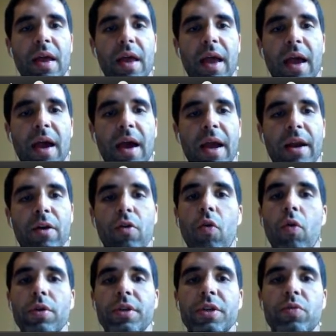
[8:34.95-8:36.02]
And of
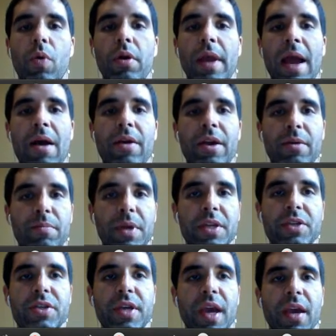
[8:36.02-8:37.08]
course, this workout can be
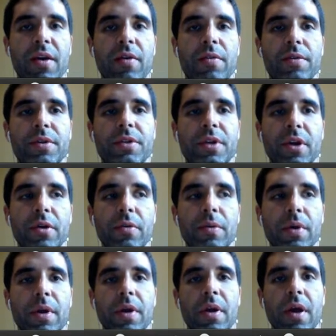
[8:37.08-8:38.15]
scaled. So
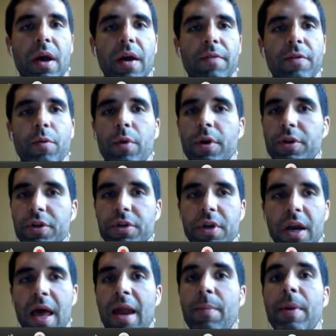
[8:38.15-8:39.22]
if you want to just, a
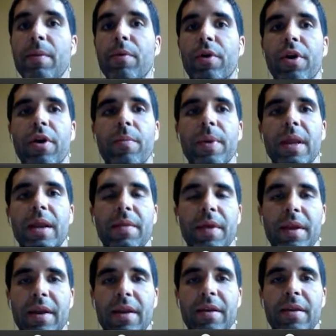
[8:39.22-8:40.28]
lot of people come in
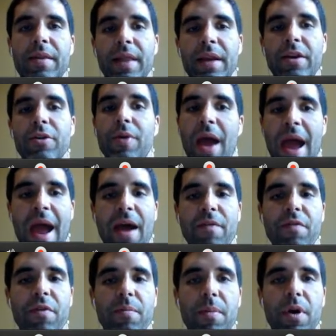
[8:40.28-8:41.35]
and they do half
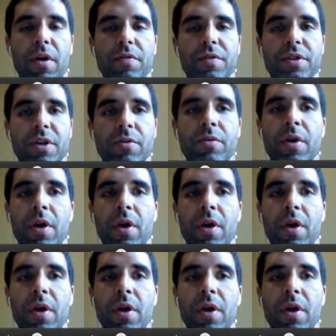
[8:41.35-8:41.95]
a Murph. So,